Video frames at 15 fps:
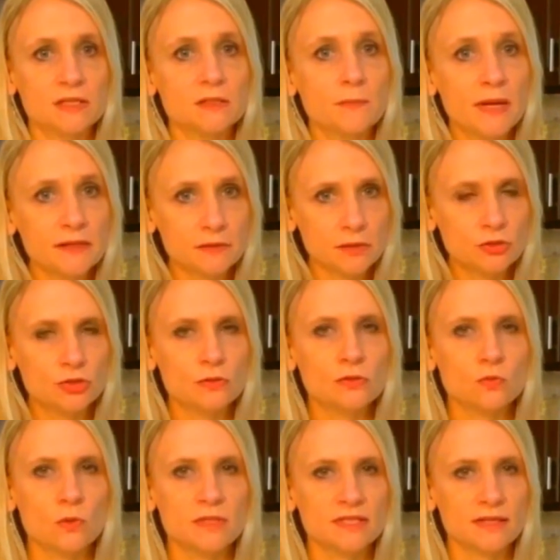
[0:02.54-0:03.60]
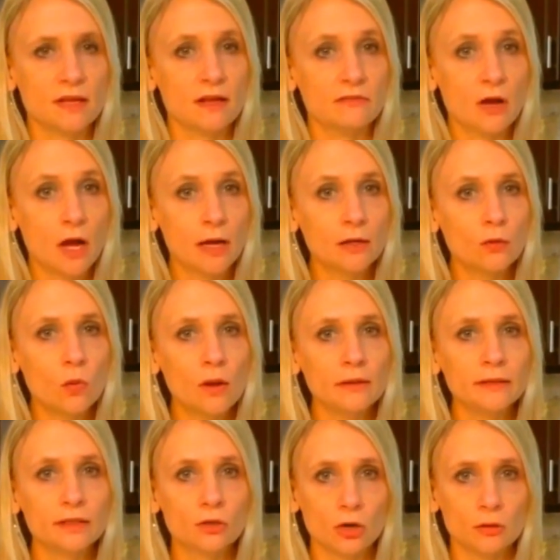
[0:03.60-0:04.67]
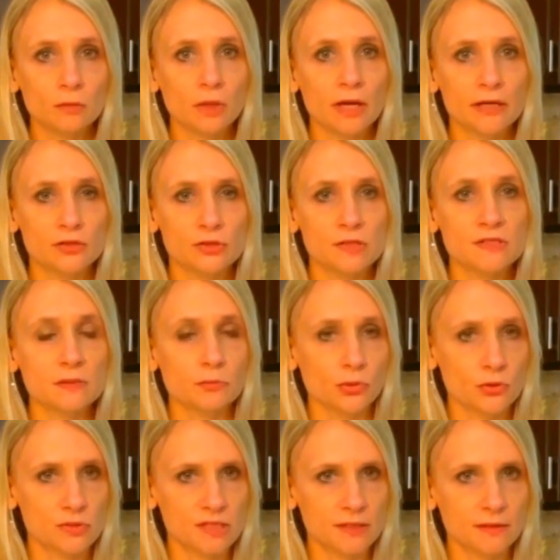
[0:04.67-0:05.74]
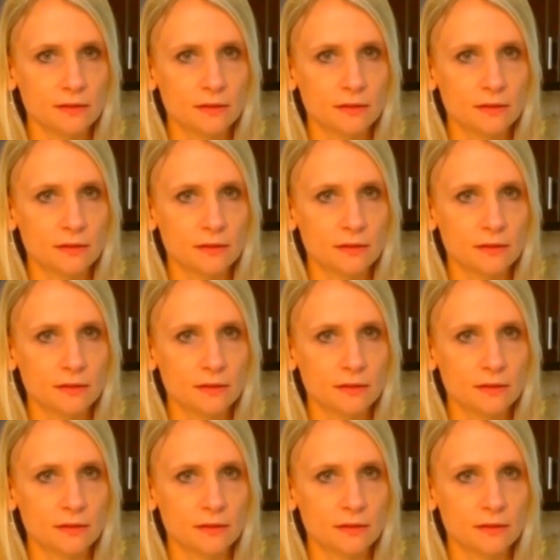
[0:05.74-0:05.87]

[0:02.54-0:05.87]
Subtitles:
best to choose ones that have high quality carbohydrates and protein.